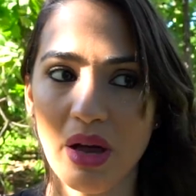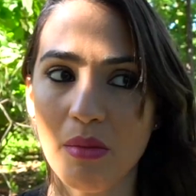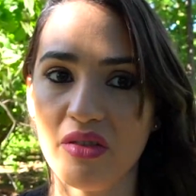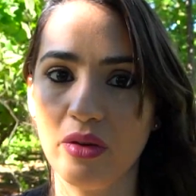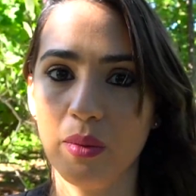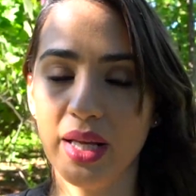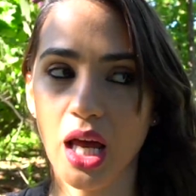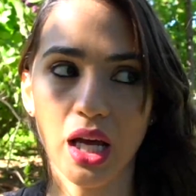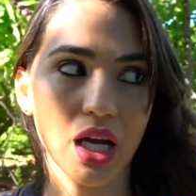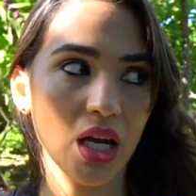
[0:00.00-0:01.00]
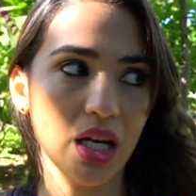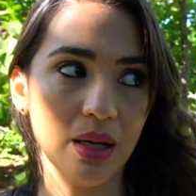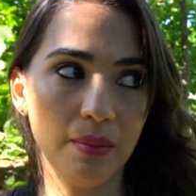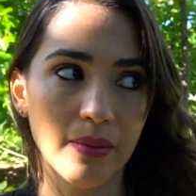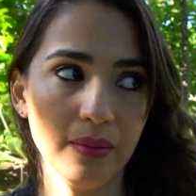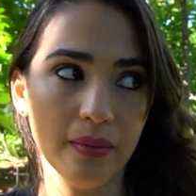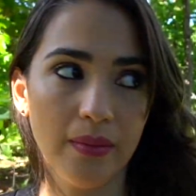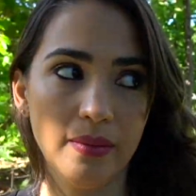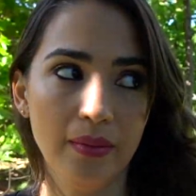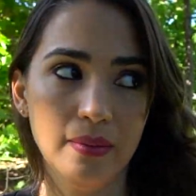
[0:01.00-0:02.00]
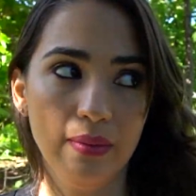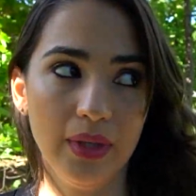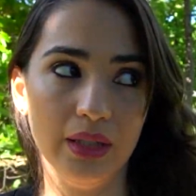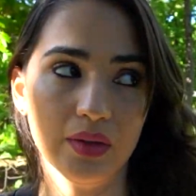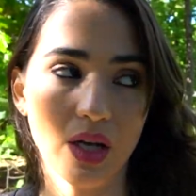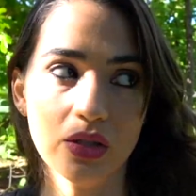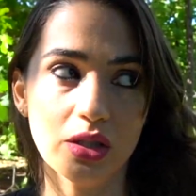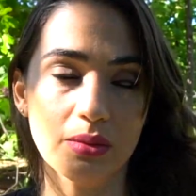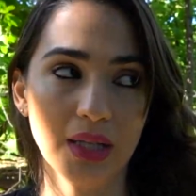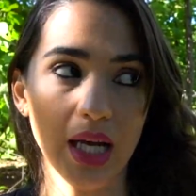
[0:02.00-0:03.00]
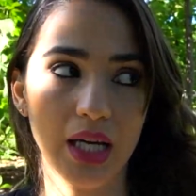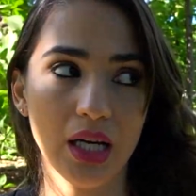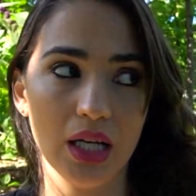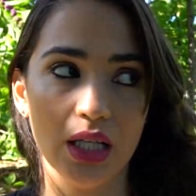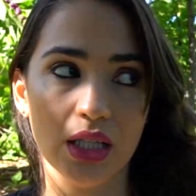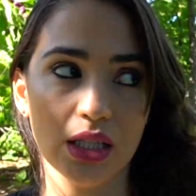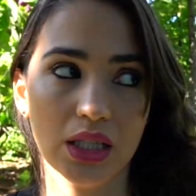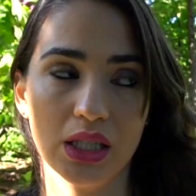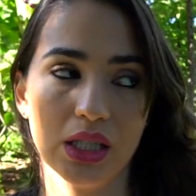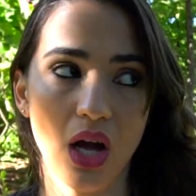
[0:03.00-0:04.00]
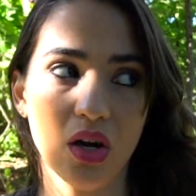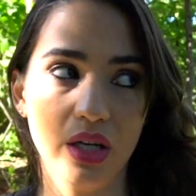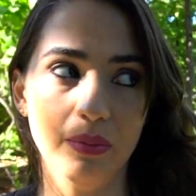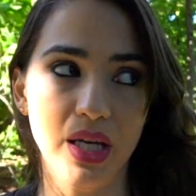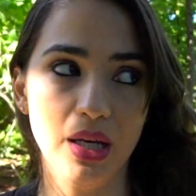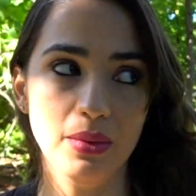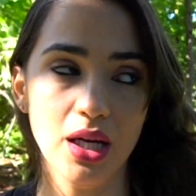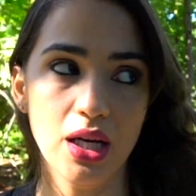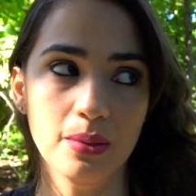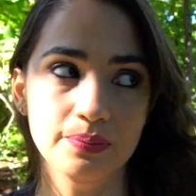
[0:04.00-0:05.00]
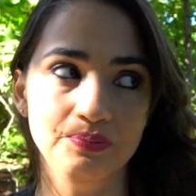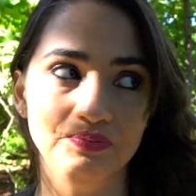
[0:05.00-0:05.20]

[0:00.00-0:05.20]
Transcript: my boyfriend will be like, and I'm, I'll just be like, sorry, babe, um,